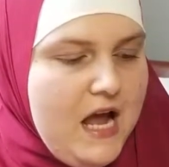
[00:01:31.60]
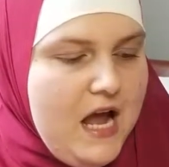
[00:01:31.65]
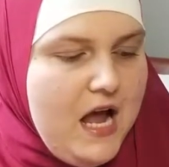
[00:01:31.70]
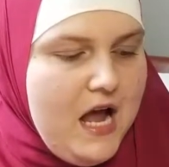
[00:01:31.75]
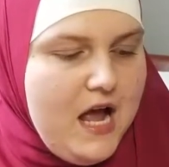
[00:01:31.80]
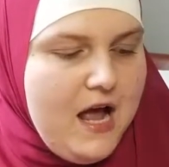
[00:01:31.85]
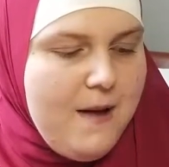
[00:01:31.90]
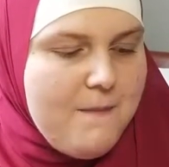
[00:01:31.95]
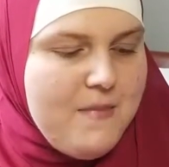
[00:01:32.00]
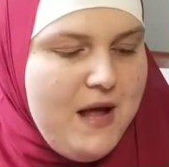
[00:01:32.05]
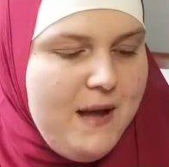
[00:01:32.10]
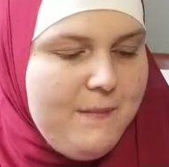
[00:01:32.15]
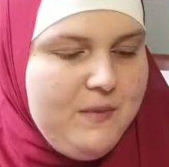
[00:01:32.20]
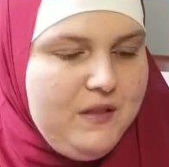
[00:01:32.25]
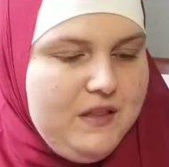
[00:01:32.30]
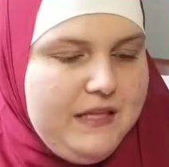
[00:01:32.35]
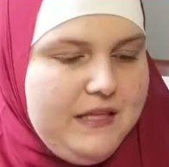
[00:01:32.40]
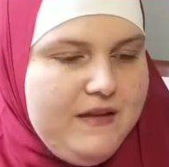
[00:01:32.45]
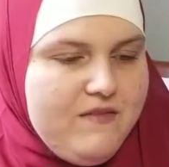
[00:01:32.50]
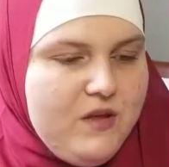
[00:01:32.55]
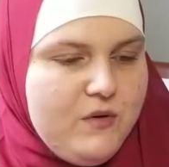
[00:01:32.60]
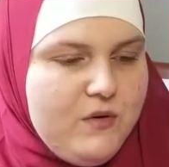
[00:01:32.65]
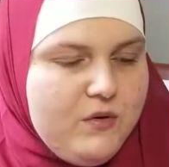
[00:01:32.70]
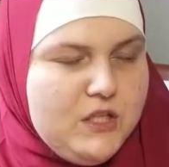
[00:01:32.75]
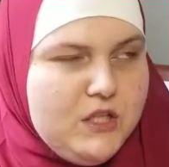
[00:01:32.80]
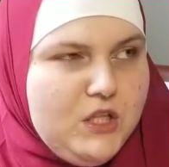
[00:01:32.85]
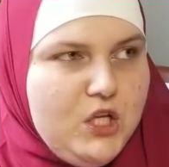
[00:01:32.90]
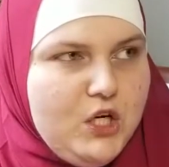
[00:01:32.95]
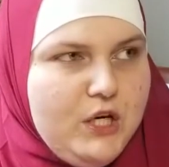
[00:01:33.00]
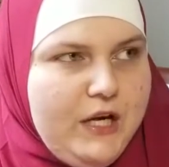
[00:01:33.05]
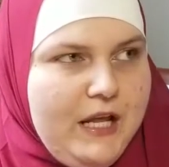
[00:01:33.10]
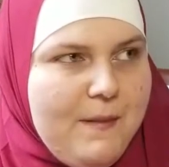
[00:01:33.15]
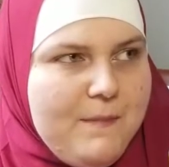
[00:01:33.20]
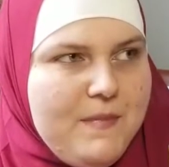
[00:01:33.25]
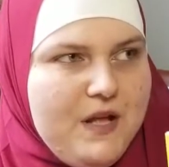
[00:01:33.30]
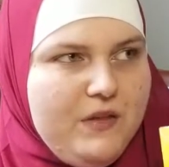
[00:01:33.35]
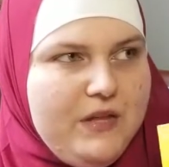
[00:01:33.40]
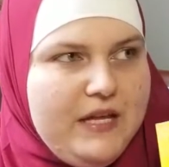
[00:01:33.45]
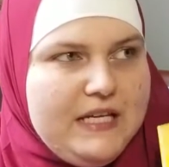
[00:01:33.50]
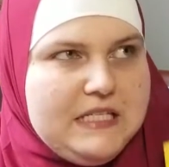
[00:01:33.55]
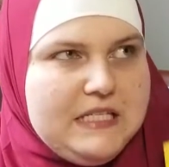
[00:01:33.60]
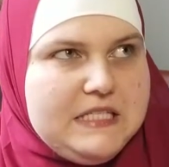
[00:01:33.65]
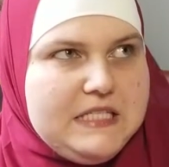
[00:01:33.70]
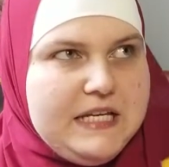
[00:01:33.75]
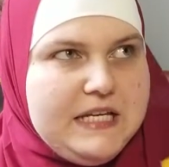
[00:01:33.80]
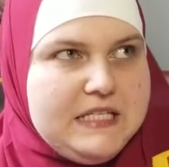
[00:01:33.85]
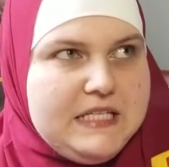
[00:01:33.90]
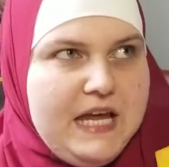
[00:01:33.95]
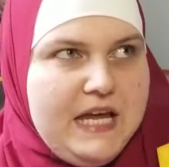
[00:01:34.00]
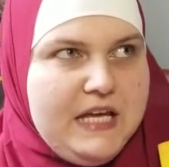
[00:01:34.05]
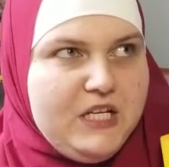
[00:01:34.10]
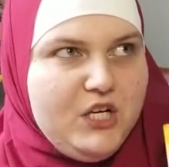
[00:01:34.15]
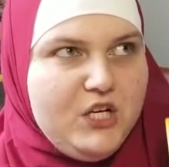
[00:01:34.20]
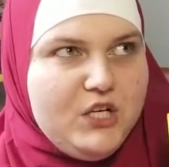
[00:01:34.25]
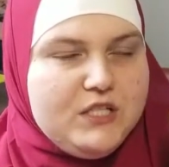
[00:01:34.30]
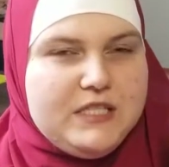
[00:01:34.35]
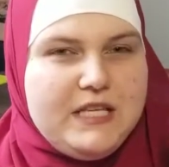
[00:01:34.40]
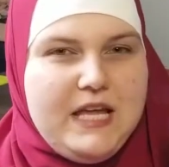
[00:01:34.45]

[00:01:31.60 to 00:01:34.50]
I believe they were learning about like dictators